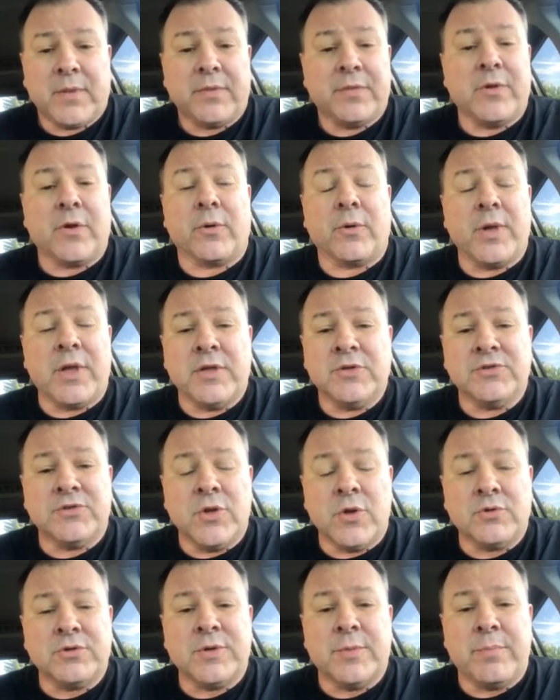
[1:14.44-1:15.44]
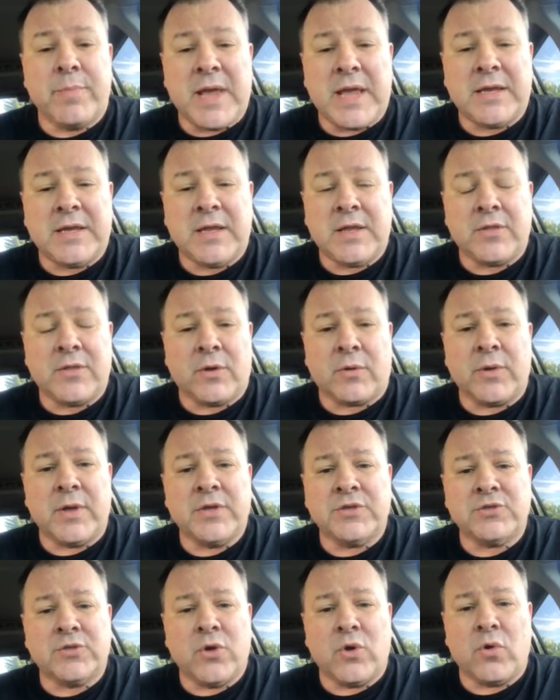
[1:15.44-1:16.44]
There is no debating. There
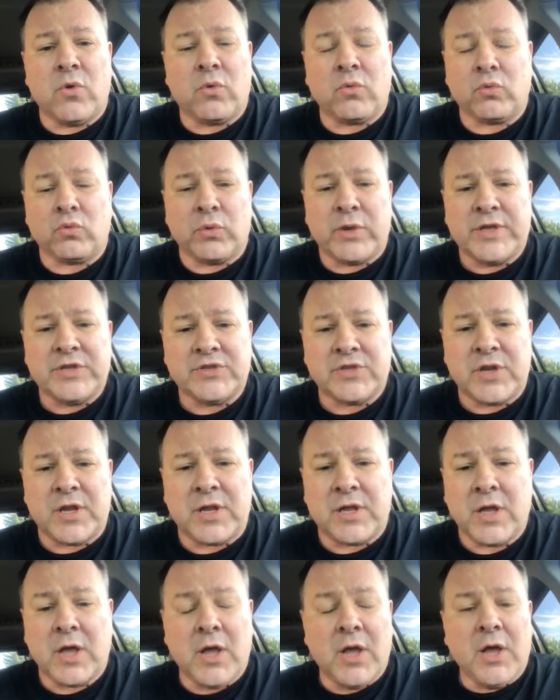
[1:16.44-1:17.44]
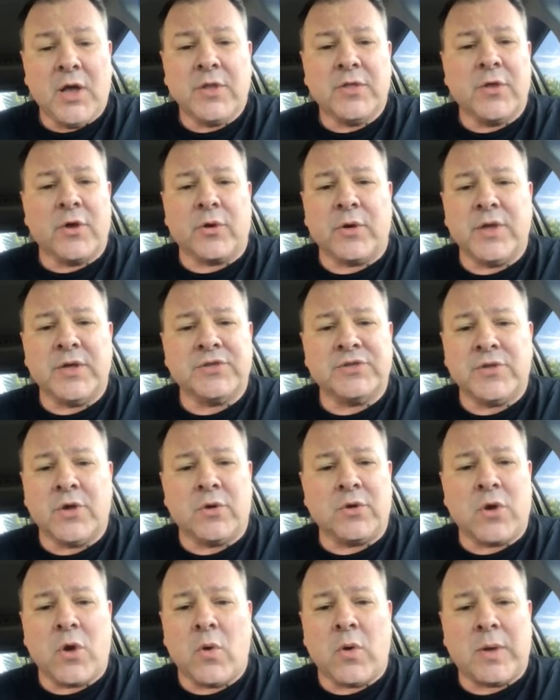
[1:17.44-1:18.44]
is no reasoning. There is
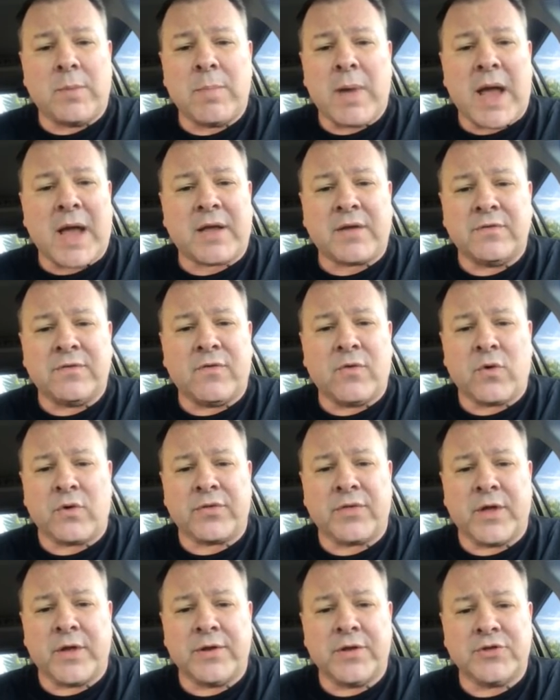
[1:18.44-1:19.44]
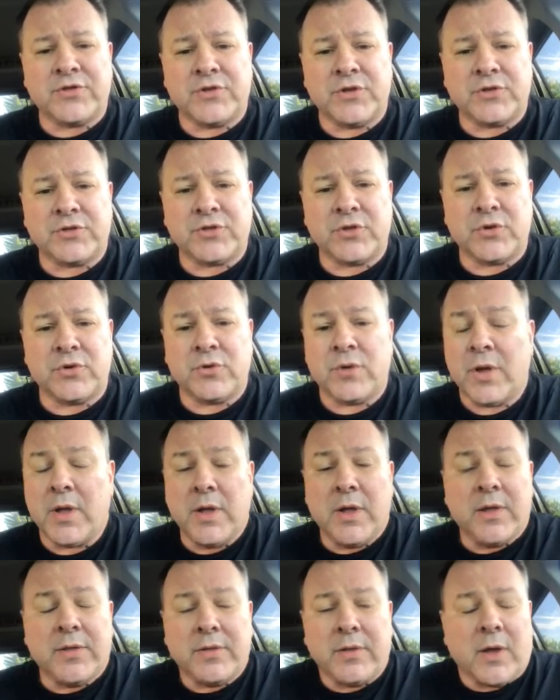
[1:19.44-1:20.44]
no going back and forth on this issue.
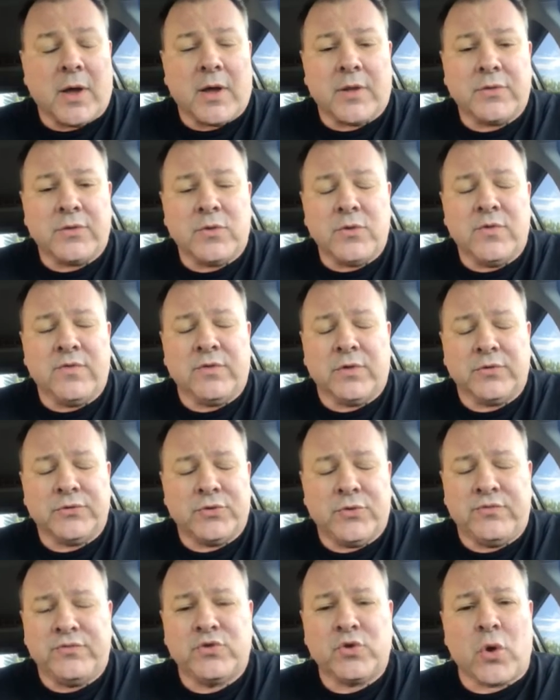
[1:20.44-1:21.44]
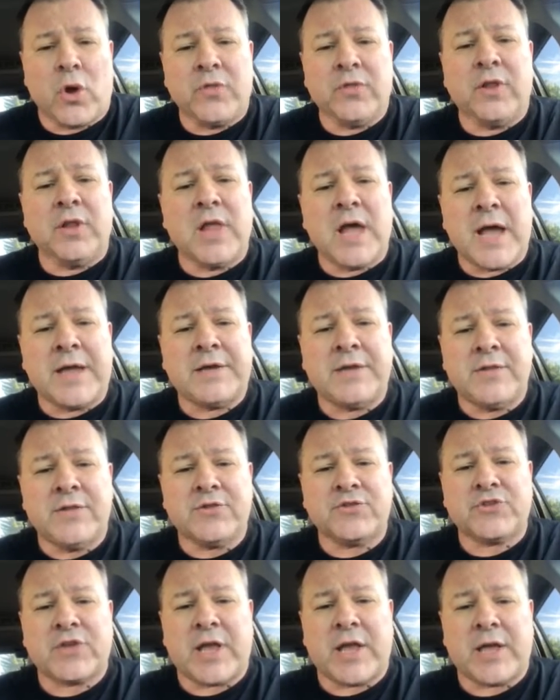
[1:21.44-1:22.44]
You've drawn the line in
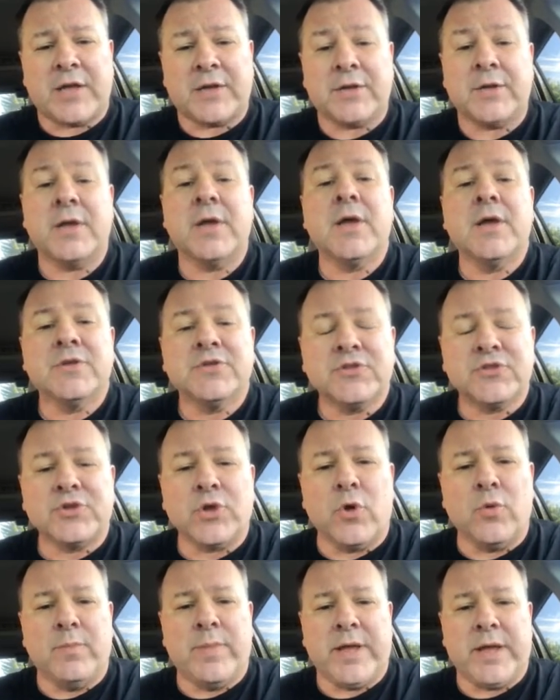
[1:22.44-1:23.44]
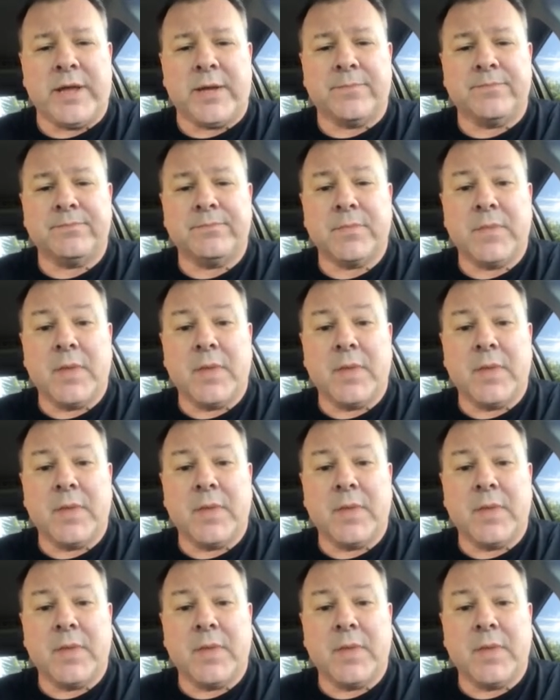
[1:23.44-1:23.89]
the sand. So be it.